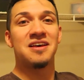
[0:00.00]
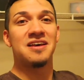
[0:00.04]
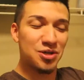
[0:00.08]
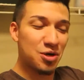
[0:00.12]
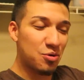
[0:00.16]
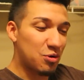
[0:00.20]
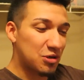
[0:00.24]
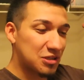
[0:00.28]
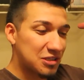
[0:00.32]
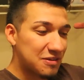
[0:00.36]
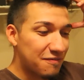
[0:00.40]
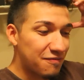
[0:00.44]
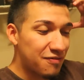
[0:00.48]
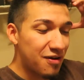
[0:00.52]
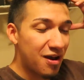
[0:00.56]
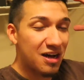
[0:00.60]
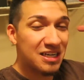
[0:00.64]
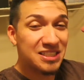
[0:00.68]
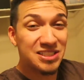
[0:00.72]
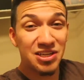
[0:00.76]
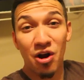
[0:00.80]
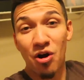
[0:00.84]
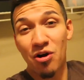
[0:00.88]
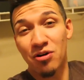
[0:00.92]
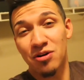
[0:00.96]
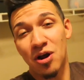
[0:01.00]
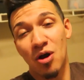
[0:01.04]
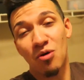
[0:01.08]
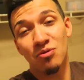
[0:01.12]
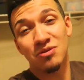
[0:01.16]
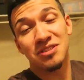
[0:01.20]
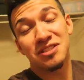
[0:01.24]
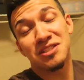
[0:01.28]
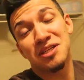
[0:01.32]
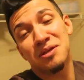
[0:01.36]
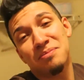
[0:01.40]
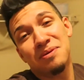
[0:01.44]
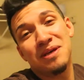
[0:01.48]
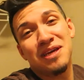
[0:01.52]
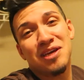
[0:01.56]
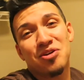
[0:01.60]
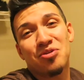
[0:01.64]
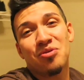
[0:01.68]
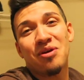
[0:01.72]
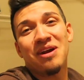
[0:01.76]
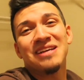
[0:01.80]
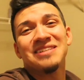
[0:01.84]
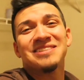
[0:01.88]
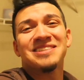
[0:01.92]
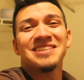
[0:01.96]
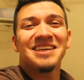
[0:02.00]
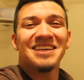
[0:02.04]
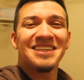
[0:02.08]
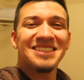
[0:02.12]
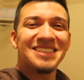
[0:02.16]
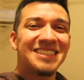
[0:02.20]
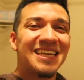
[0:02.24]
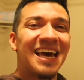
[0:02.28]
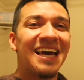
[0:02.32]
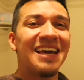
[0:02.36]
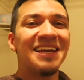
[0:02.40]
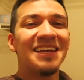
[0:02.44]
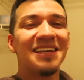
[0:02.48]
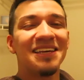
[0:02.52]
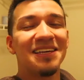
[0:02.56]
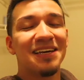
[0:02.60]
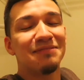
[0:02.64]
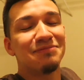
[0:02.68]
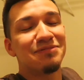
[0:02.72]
You know what? The vlogs aren't always going to be crazy exciting.